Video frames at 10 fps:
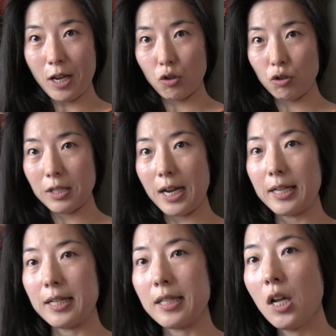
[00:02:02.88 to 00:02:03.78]
a good
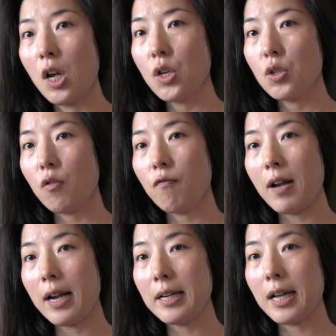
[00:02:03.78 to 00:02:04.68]
guidance. So
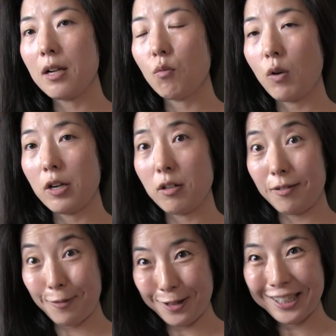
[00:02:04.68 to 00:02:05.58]
find out where,
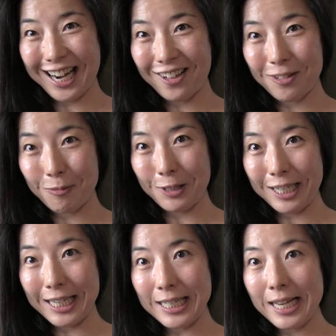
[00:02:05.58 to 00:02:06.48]
where your collarbone
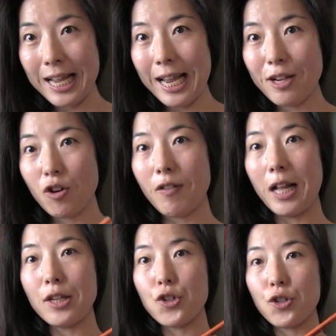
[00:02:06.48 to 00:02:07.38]
is, and your
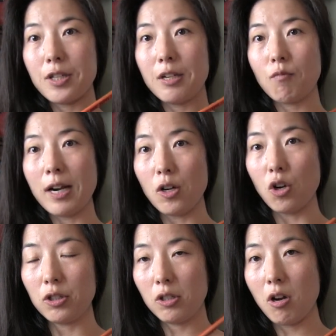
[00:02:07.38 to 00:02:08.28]
violin should sit right
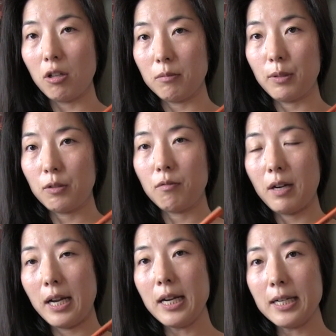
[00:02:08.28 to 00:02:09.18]
on the collarbone,
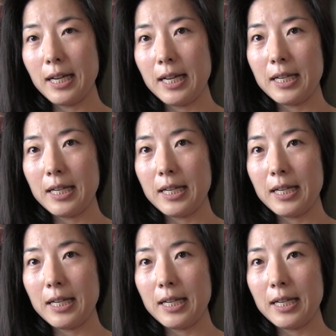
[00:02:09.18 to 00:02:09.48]
right?